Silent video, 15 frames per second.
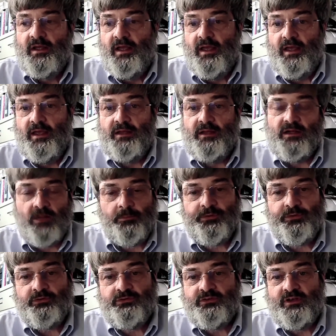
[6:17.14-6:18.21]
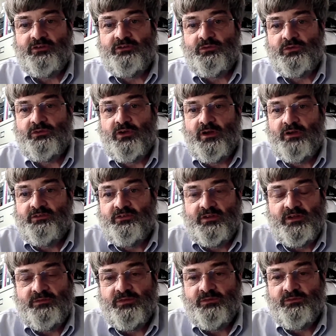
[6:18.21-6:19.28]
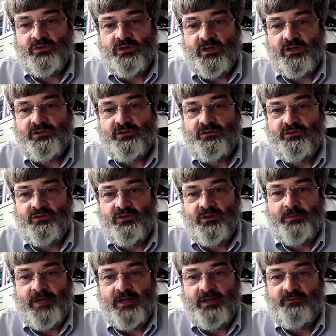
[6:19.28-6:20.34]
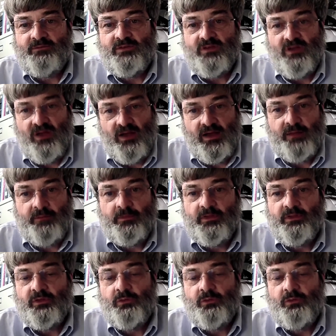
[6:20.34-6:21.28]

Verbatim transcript: And in a couple of those sites, we saw significant reductions of the amount of time